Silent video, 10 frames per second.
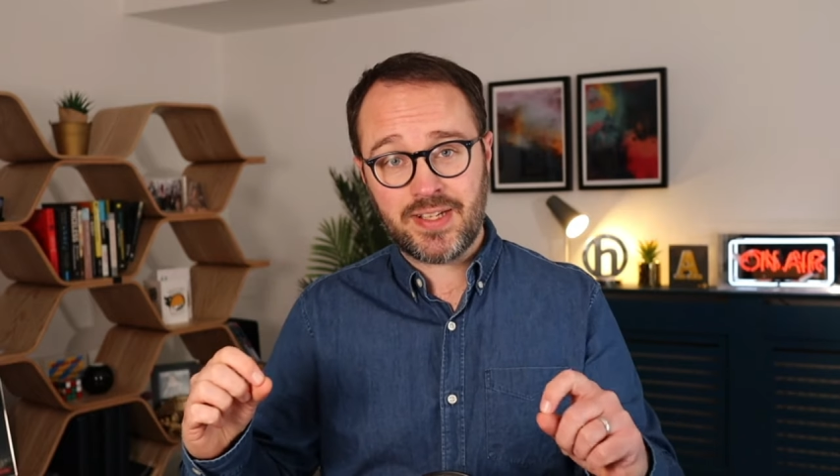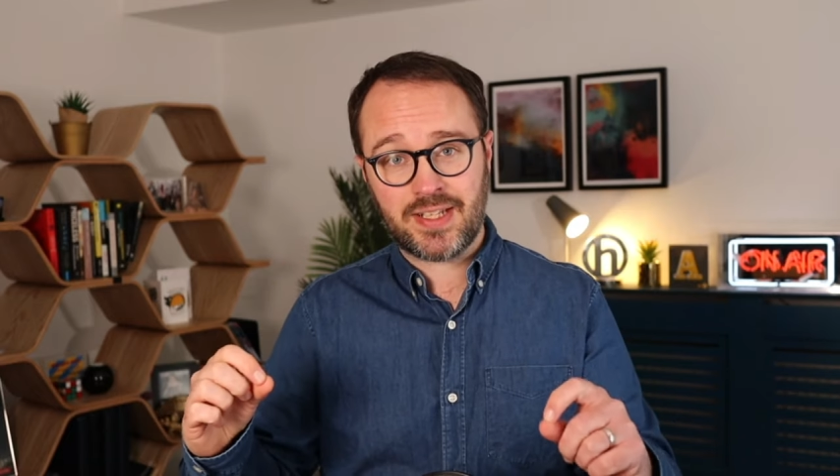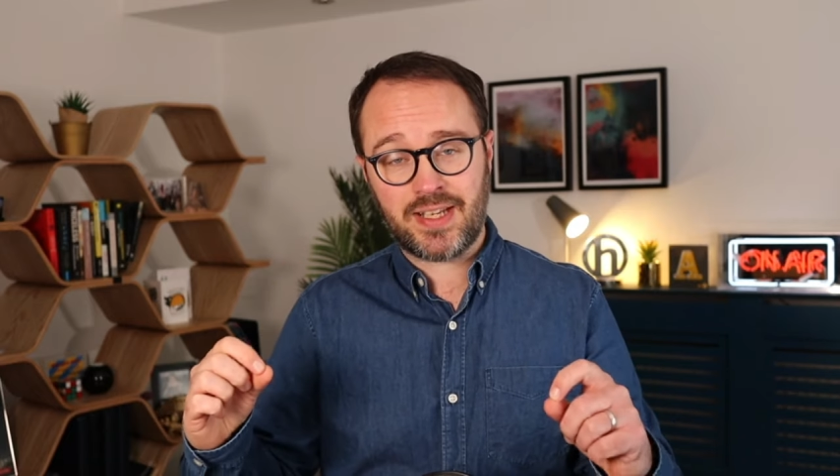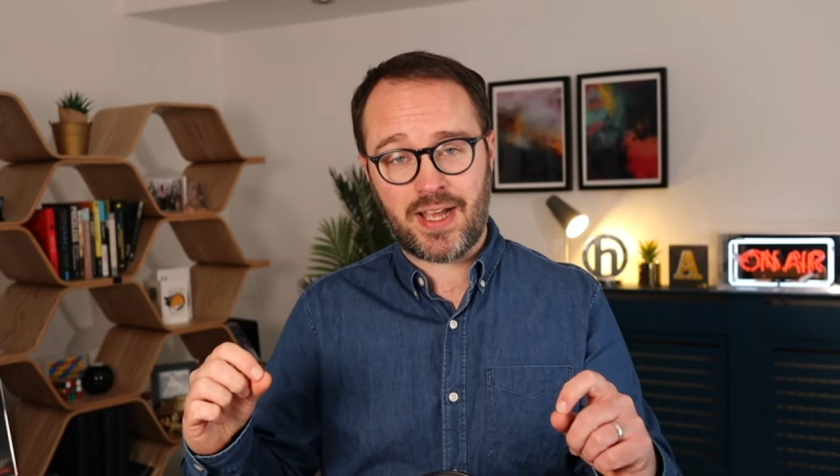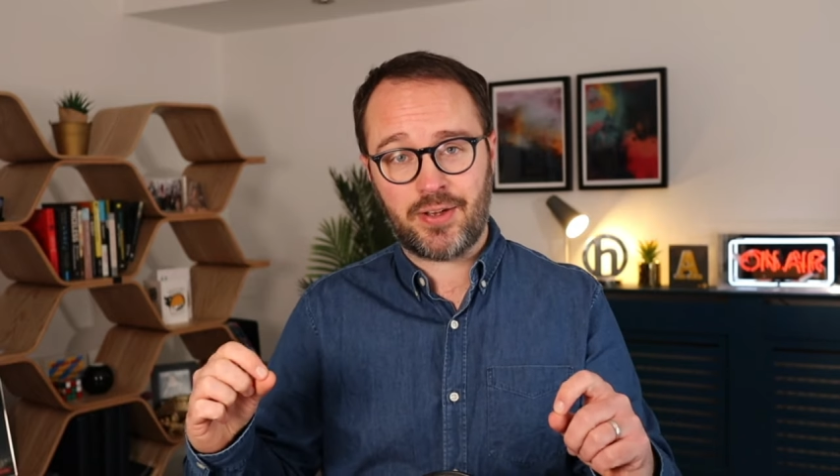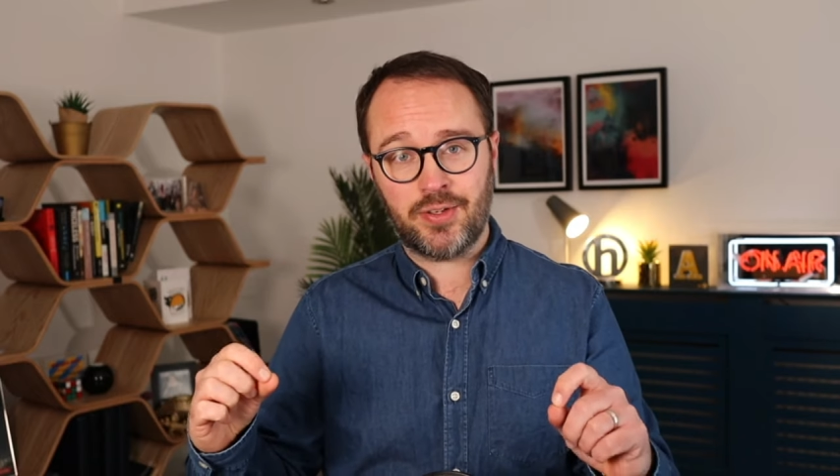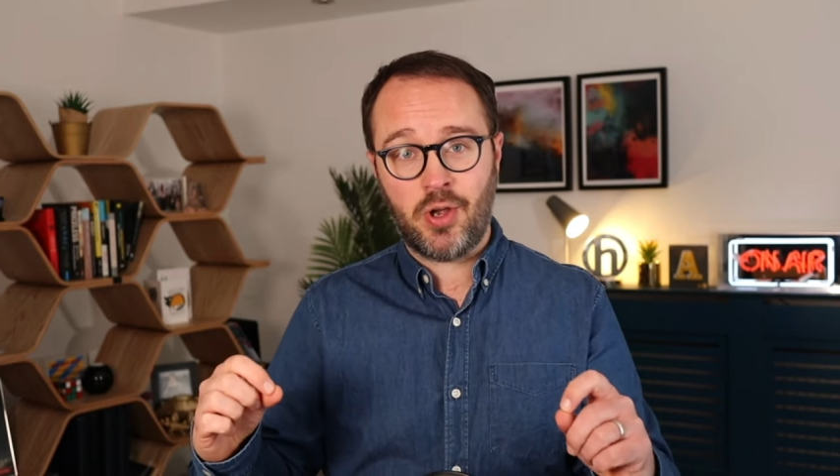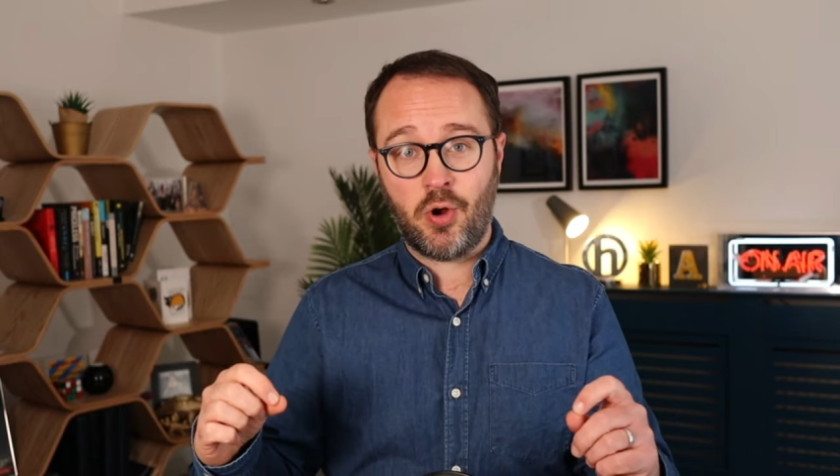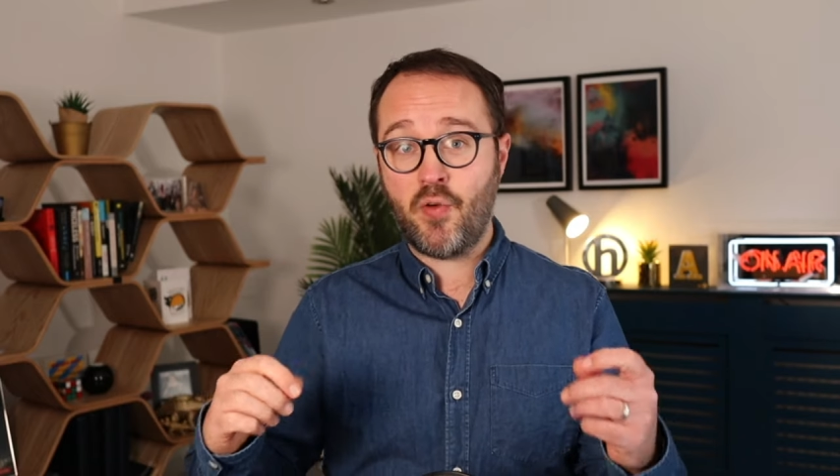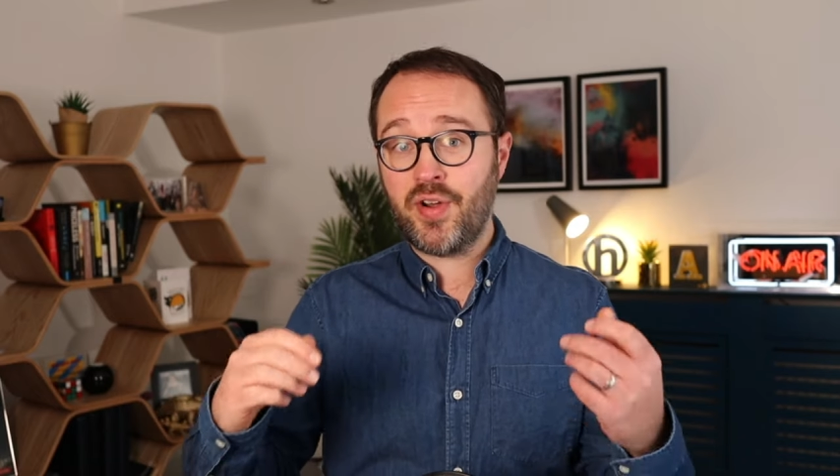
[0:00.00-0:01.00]
account
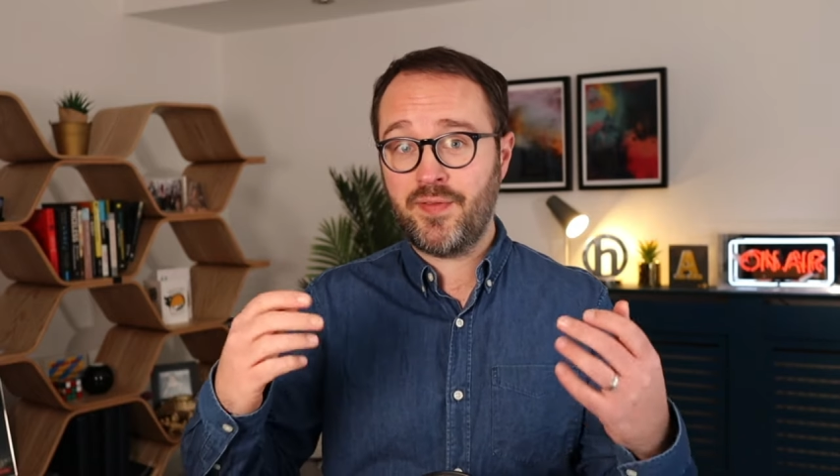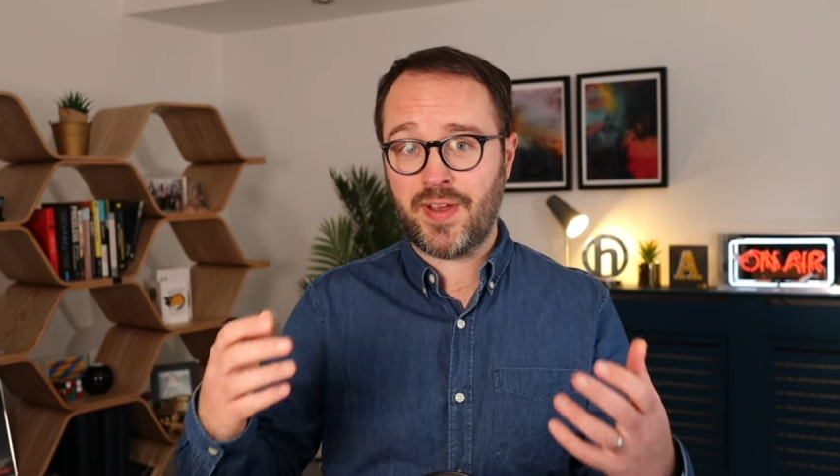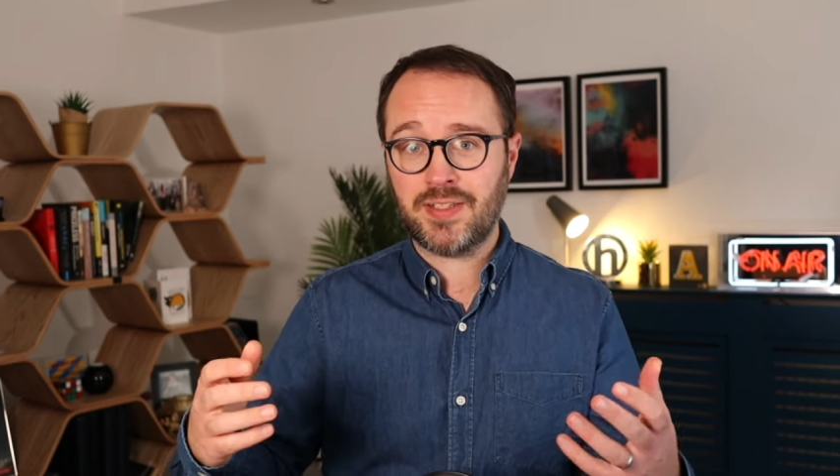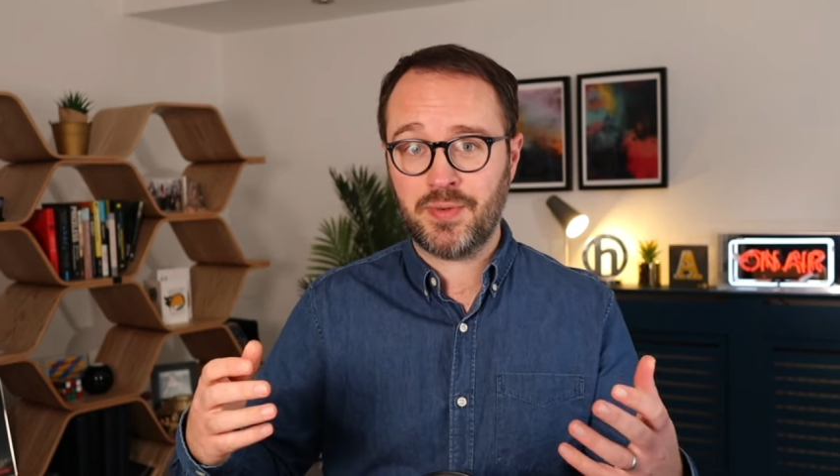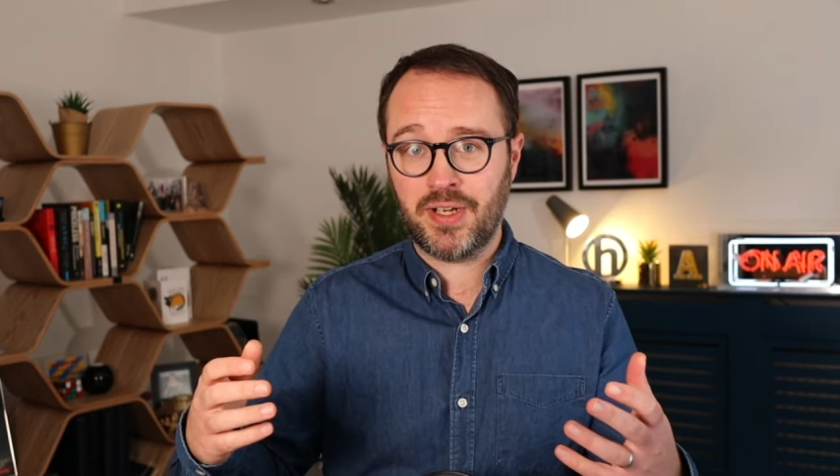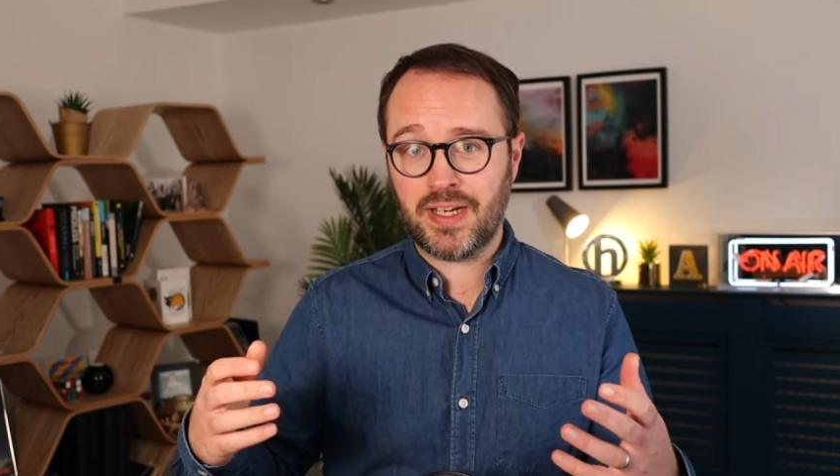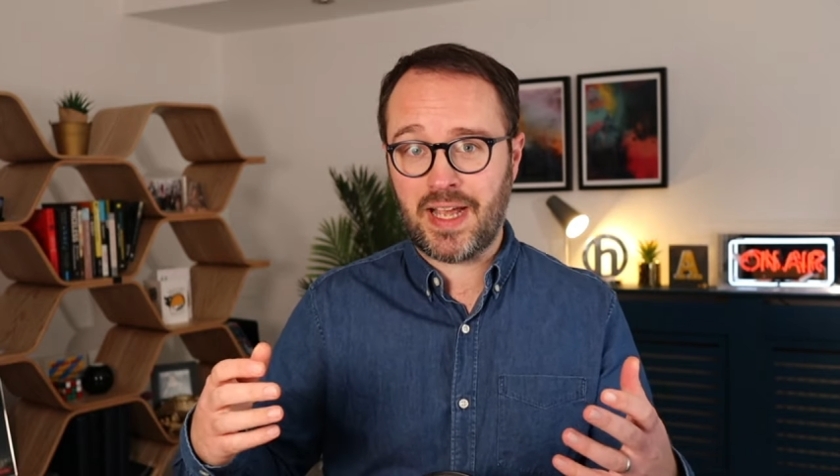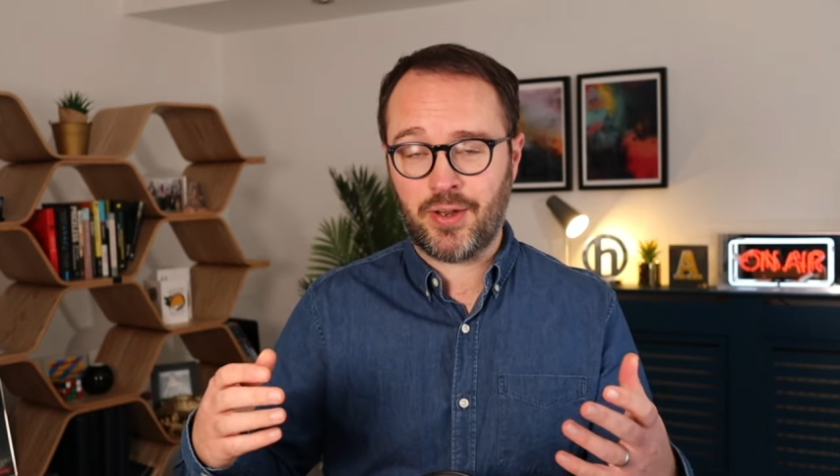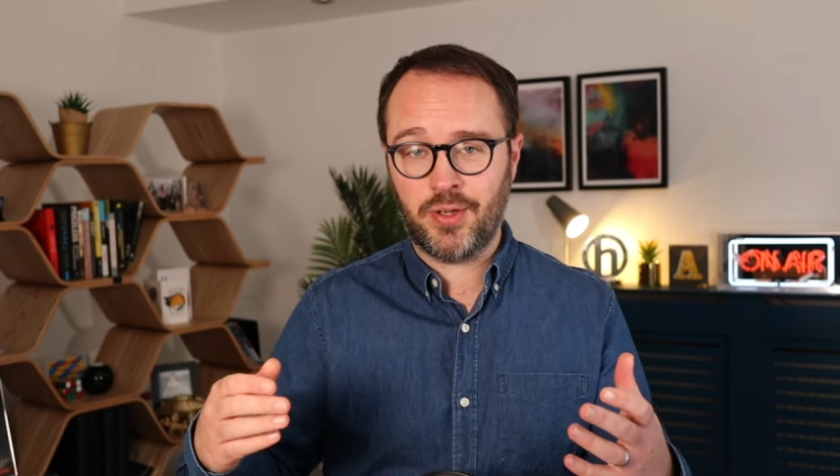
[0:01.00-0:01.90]
or an investment account